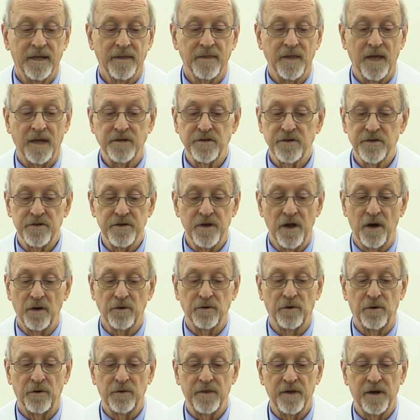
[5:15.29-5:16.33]
they
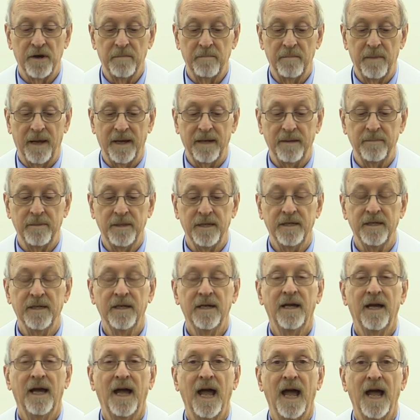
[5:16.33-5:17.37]
snuggled their baby
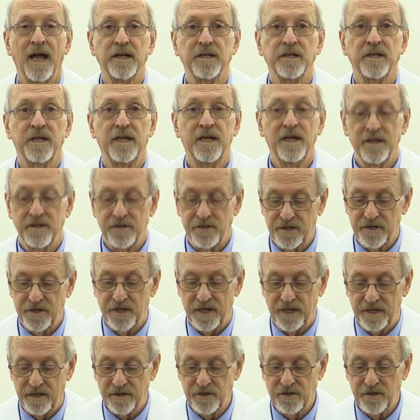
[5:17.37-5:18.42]
and kissed
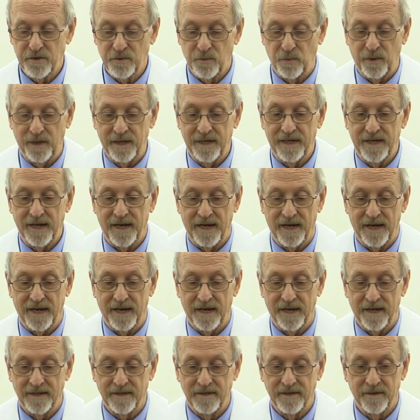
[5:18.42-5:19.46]
his sweet
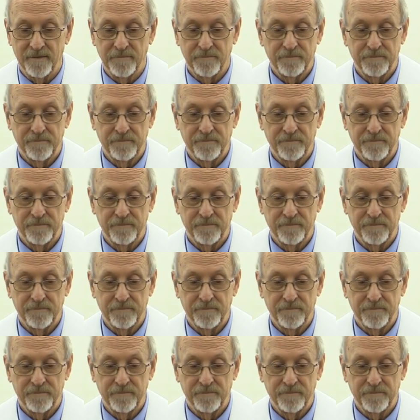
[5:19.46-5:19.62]
head.